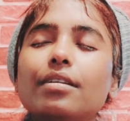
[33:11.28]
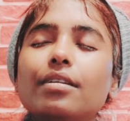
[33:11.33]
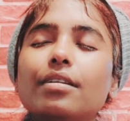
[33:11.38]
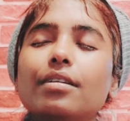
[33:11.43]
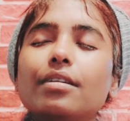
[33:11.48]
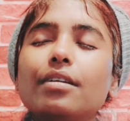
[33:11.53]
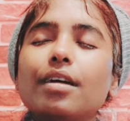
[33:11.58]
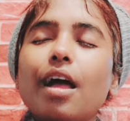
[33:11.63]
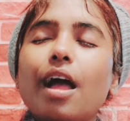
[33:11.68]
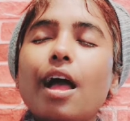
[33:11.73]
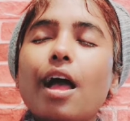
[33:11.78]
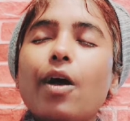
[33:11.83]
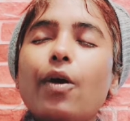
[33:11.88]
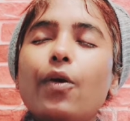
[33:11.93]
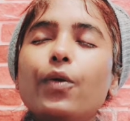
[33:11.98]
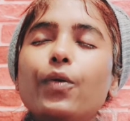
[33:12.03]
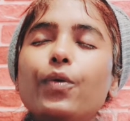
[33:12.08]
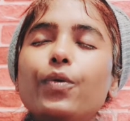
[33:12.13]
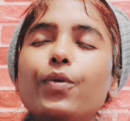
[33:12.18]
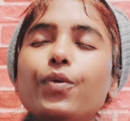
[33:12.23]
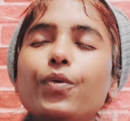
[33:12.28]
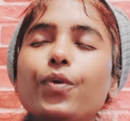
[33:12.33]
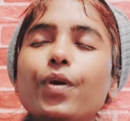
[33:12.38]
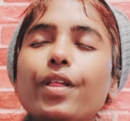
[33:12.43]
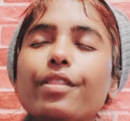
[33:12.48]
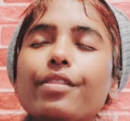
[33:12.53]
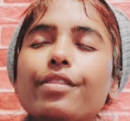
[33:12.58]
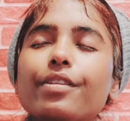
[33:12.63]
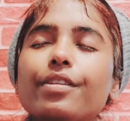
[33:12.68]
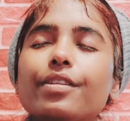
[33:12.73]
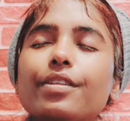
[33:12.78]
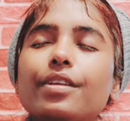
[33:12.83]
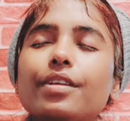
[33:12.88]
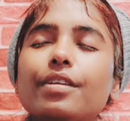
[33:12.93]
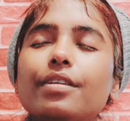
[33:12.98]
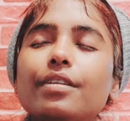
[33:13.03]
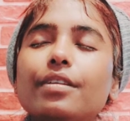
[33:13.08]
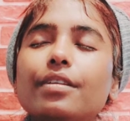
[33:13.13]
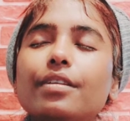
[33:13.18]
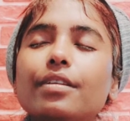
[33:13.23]
how you are sitting.
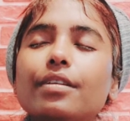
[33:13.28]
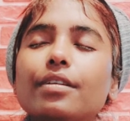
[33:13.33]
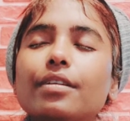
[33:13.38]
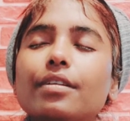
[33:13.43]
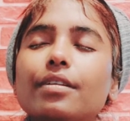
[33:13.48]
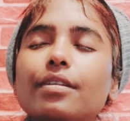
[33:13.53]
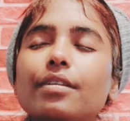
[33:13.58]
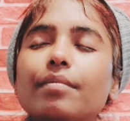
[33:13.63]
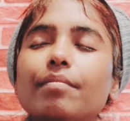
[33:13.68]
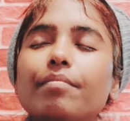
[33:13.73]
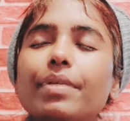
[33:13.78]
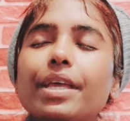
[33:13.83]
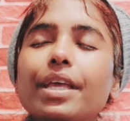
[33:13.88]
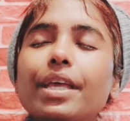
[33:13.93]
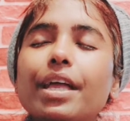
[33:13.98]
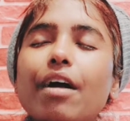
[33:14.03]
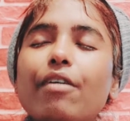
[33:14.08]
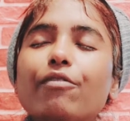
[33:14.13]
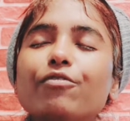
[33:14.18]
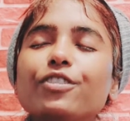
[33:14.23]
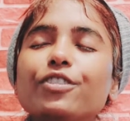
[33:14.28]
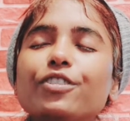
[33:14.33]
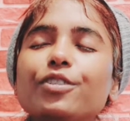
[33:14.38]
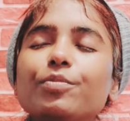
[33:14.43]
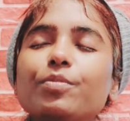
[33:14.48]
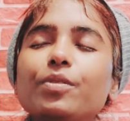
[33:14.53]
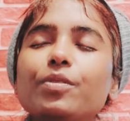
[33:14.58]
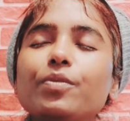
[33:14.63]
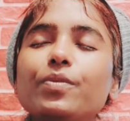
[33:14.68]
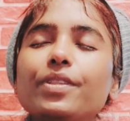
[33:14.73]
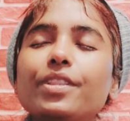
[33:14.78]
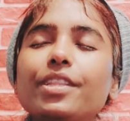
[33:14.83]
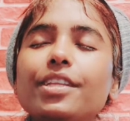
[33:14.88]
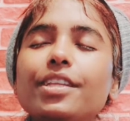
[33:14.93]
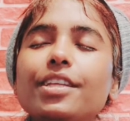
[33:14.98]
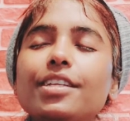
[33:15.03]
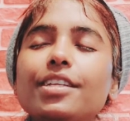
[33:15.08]
Be comfortable within it.